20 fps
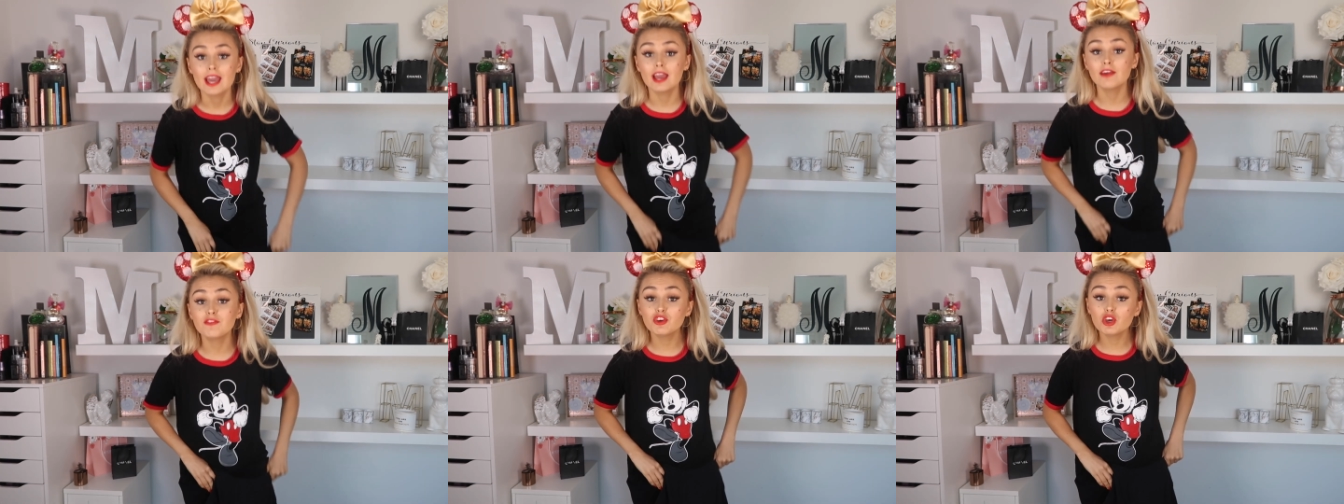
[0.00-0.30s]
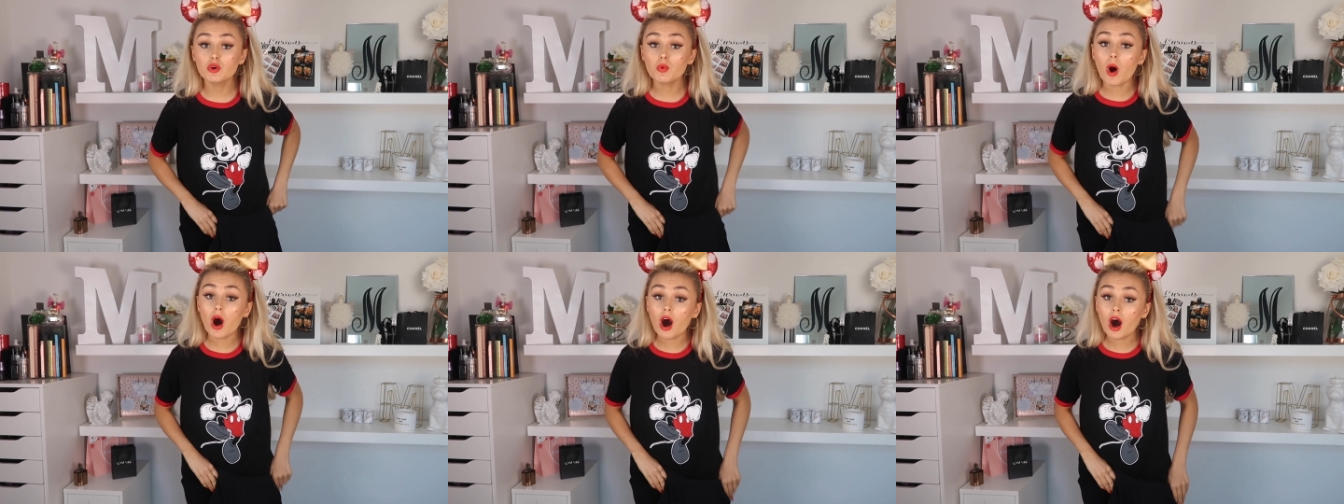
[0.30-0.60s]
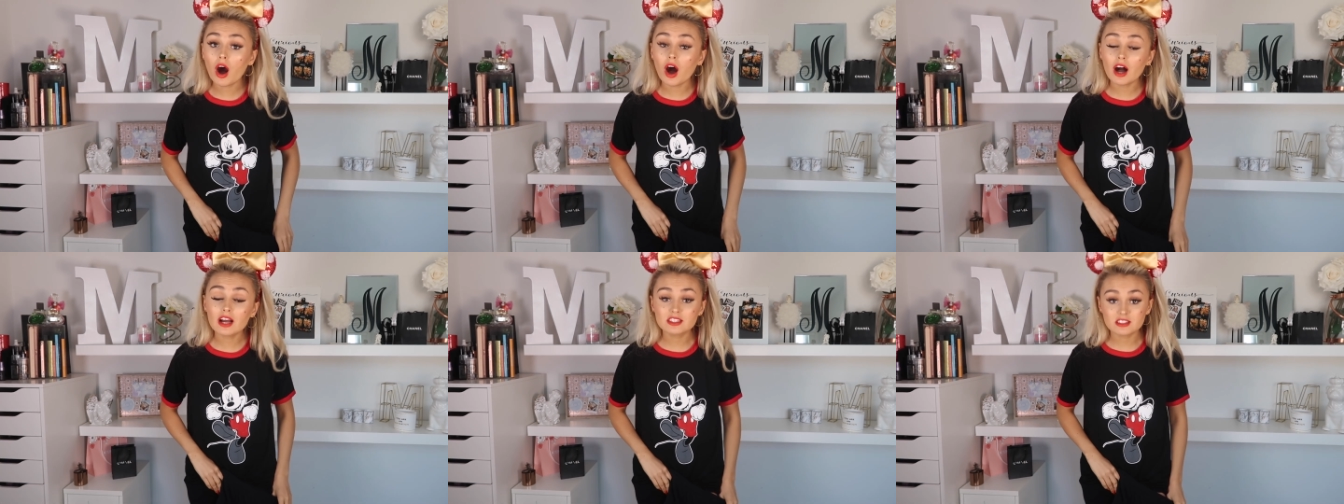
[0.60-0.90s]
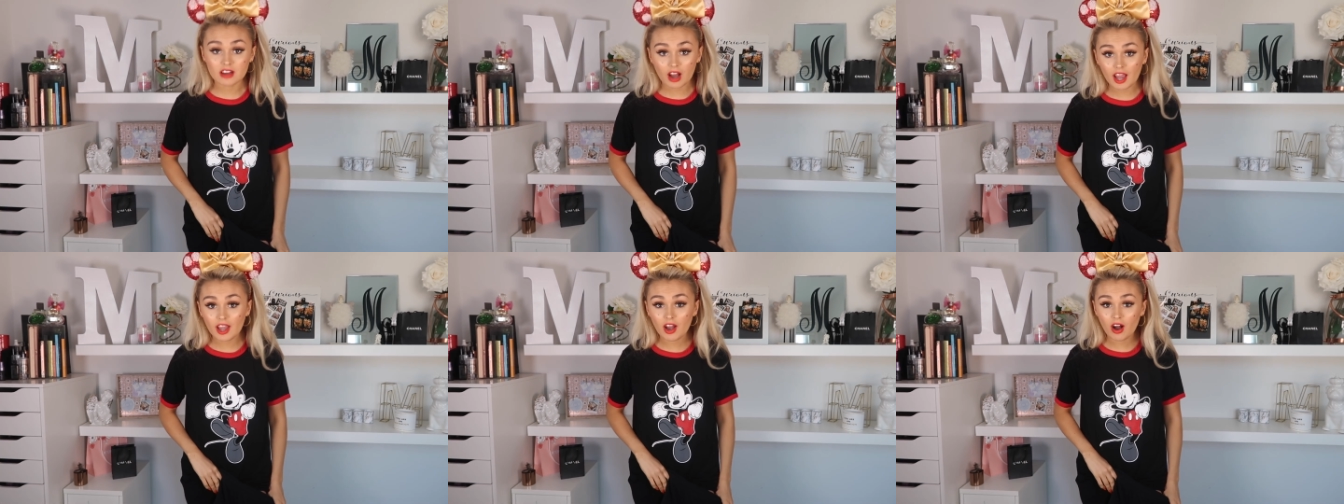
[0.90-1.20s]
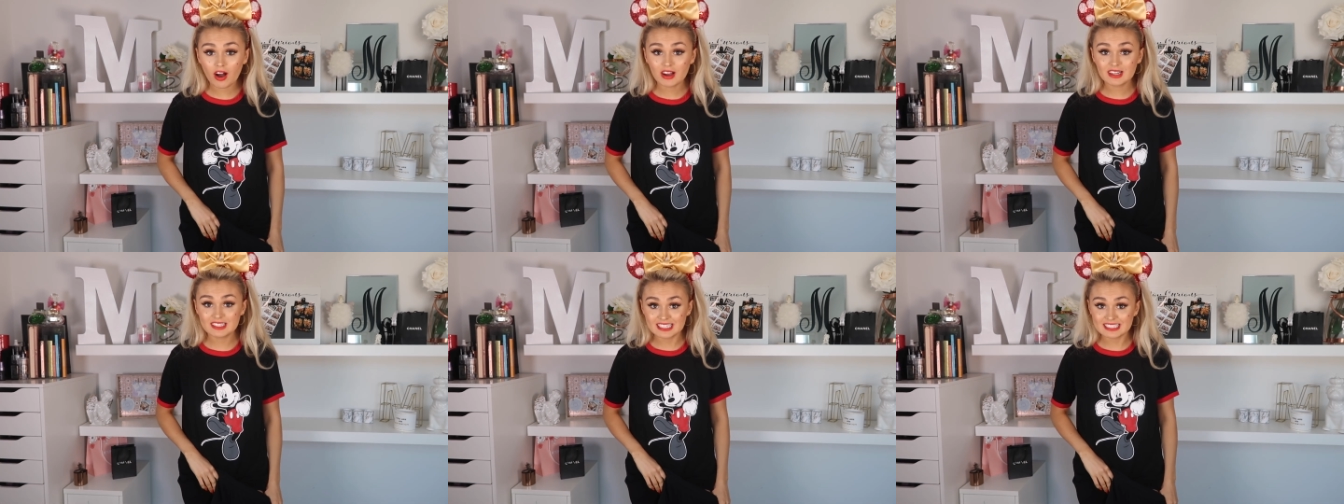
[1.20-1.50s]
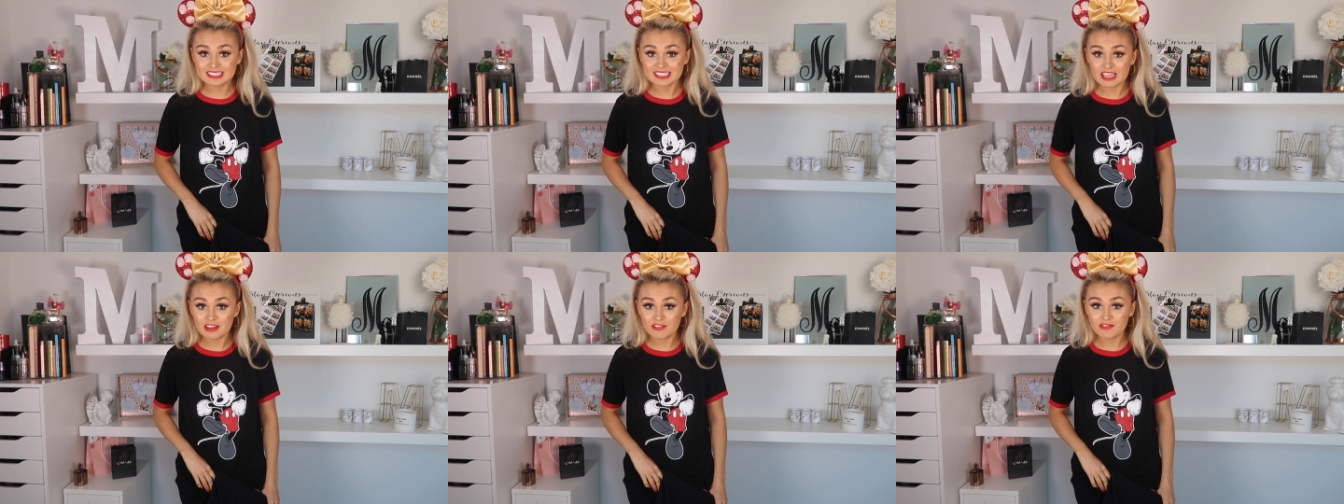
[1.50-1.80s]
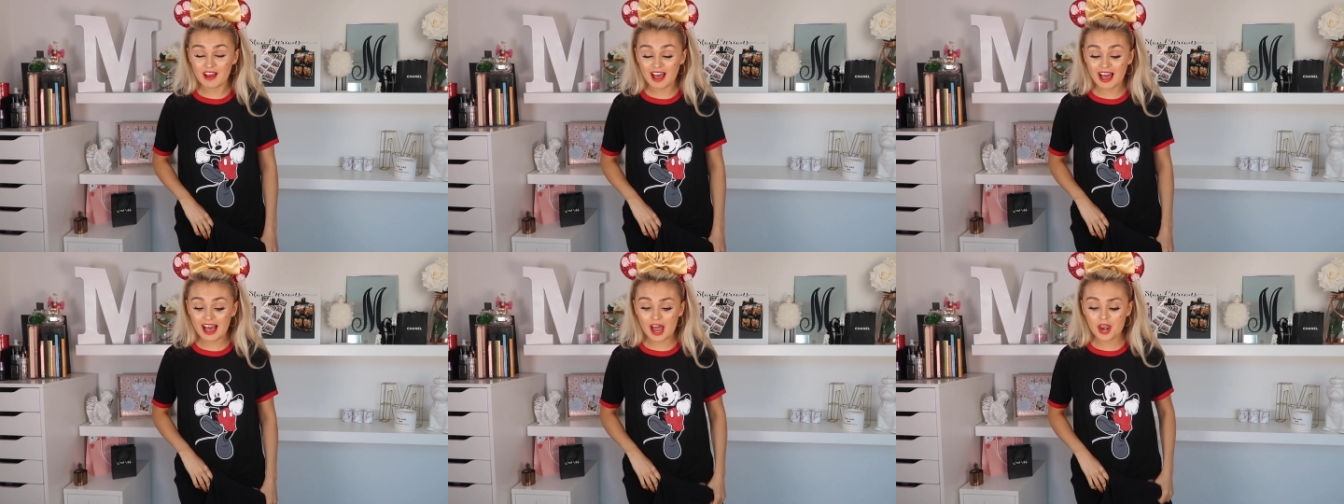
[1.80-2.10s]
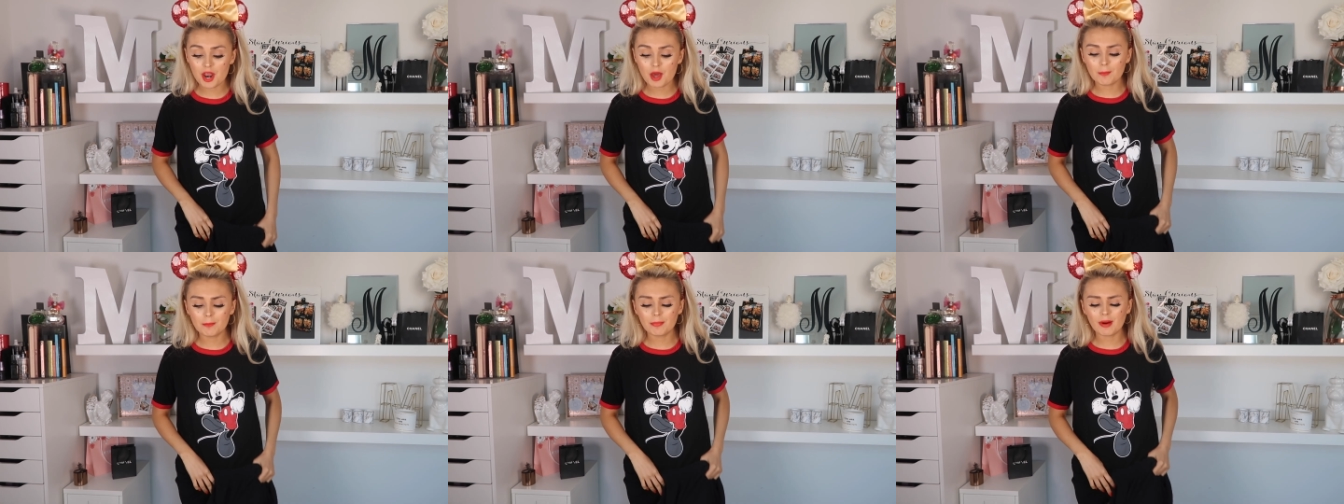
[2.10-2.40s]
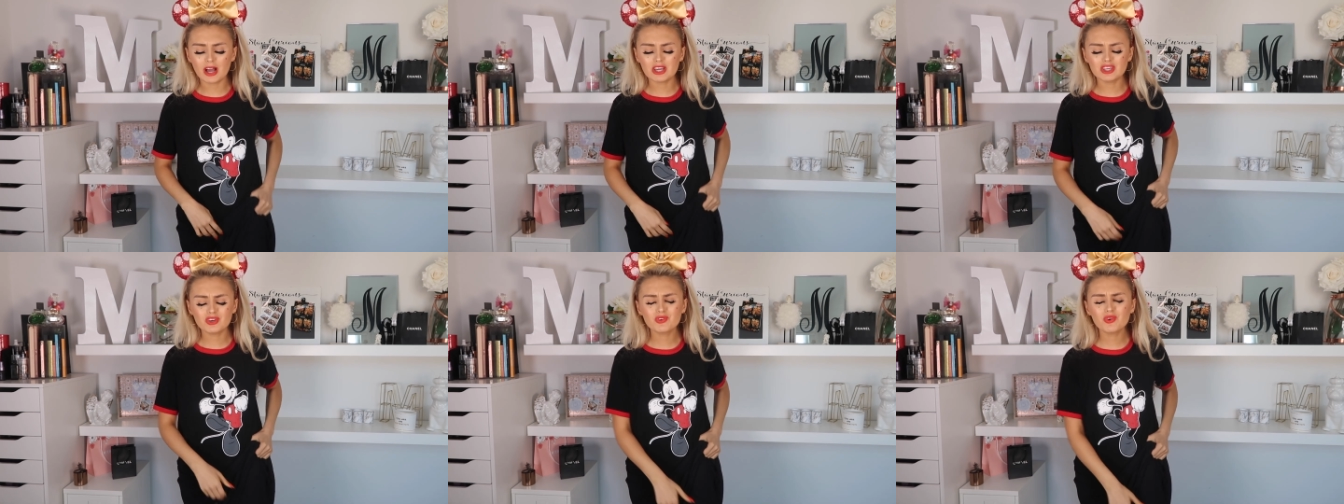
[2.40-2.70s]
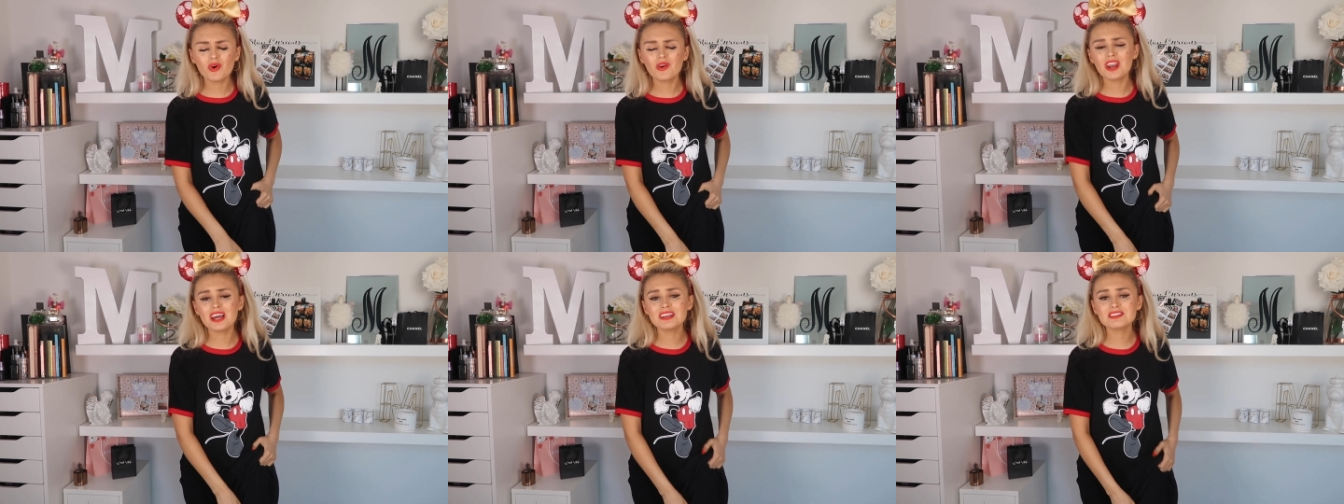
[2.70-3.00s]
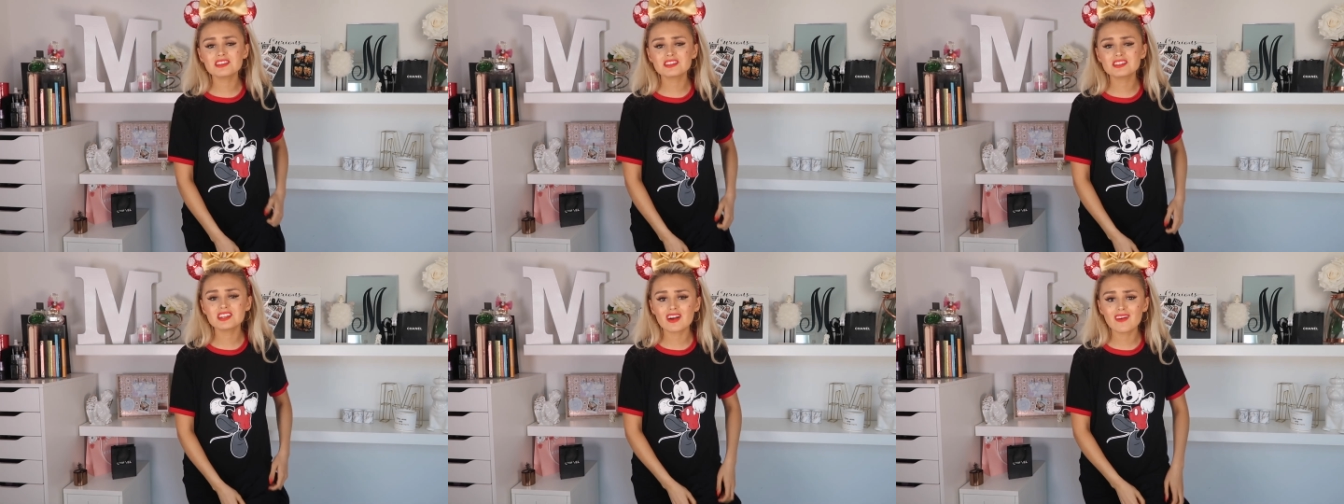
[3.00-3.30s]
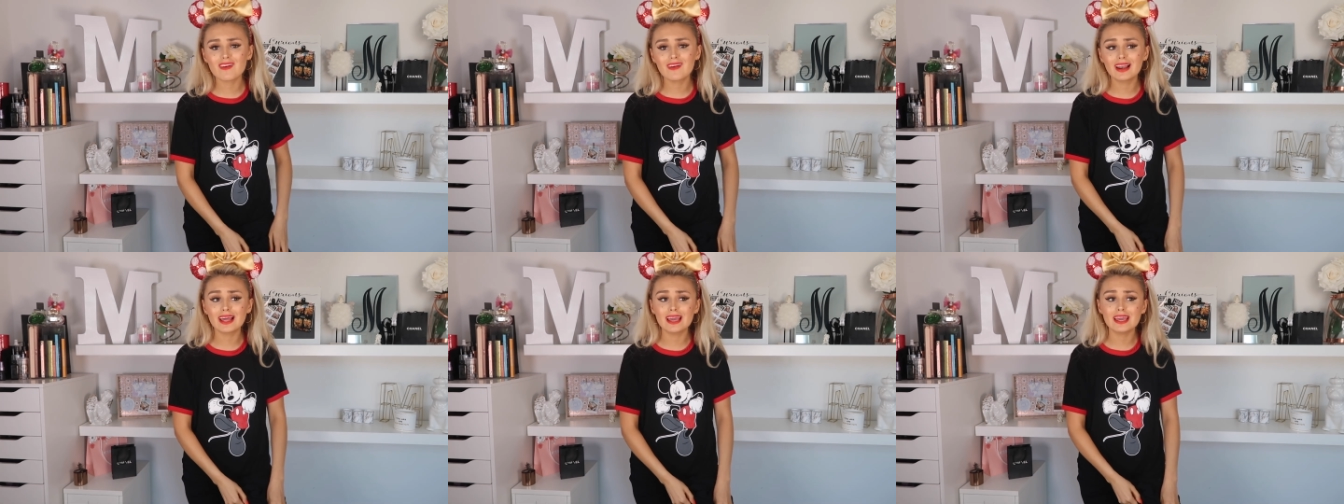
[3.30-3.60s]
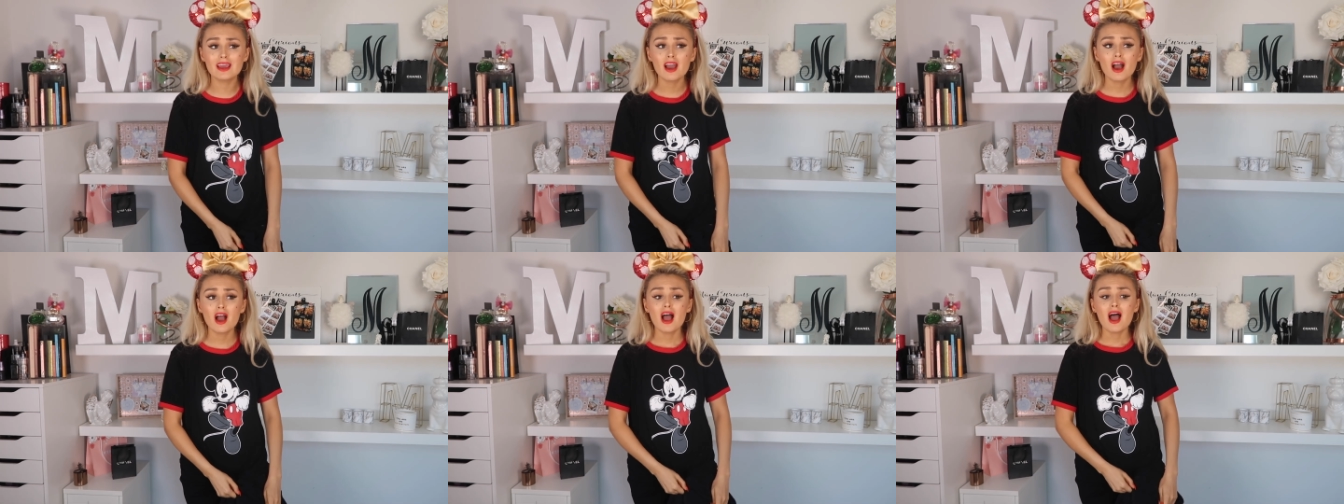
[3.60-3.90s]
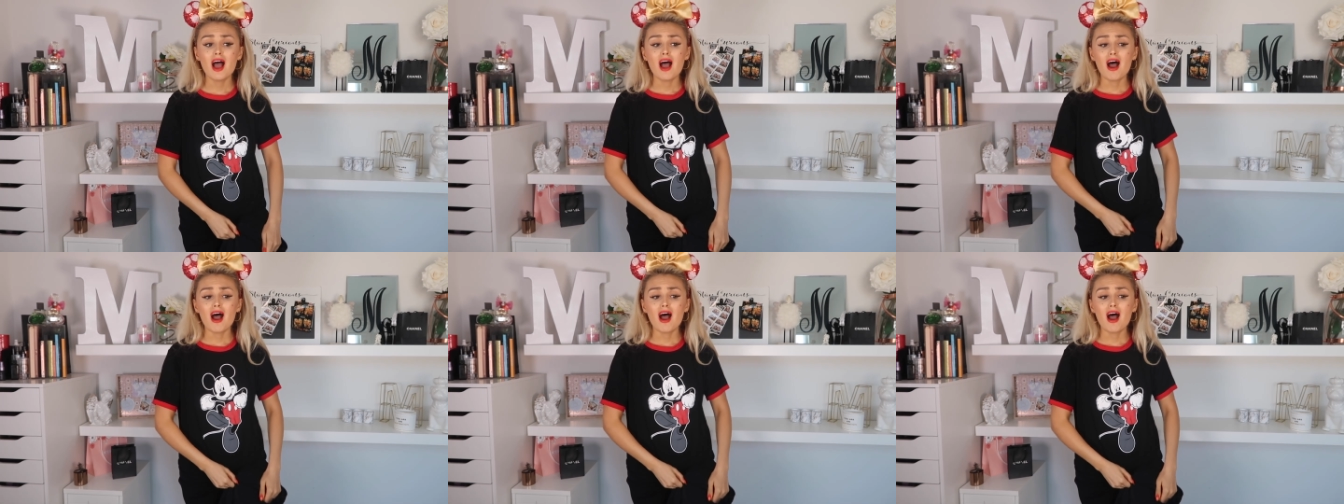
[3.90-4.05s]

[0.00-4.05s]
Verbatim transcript: if you are a die-hard disney fan but you're not necessarily